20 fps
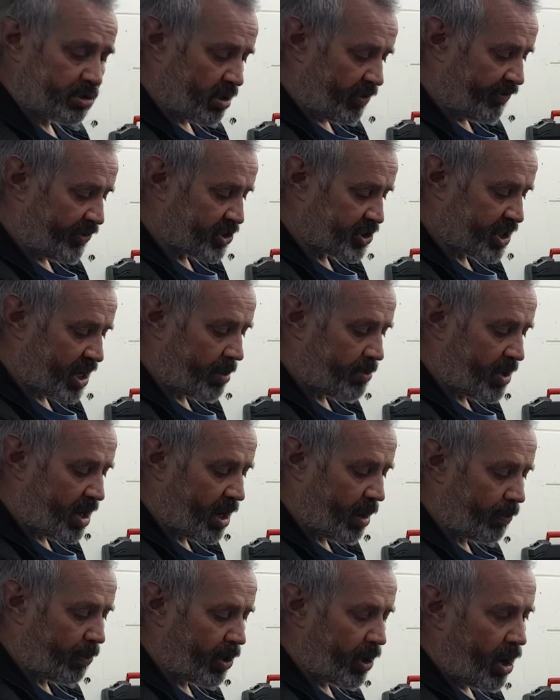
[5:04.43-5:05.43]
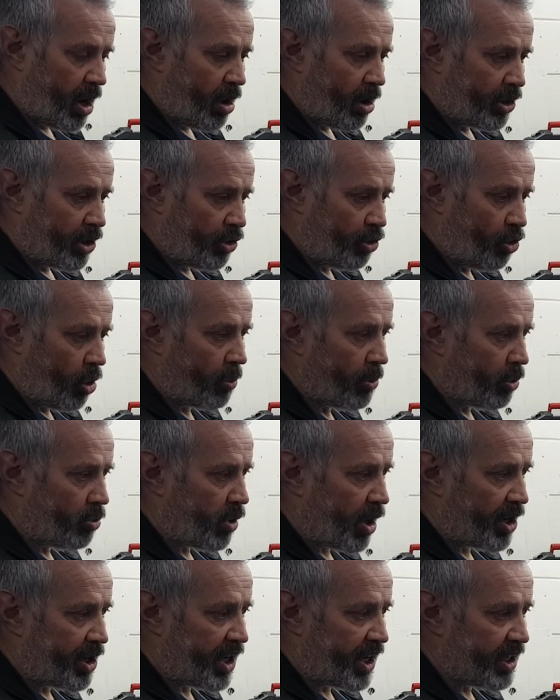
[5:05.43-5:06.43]
So if it's coming up, your normal
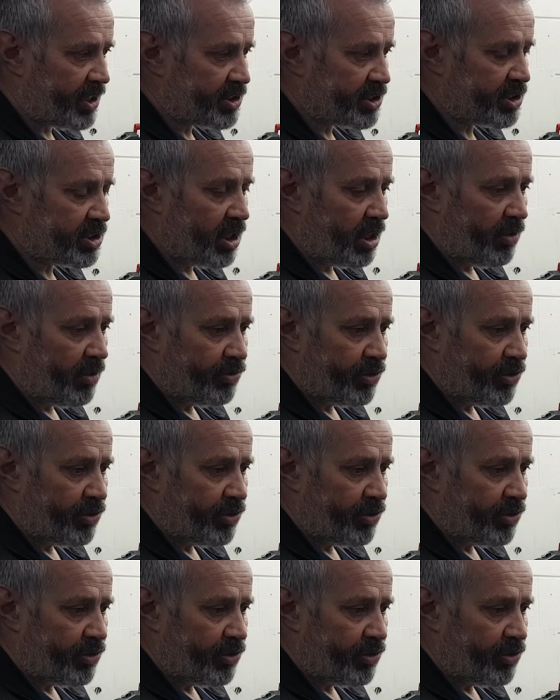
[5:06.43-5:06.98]
one is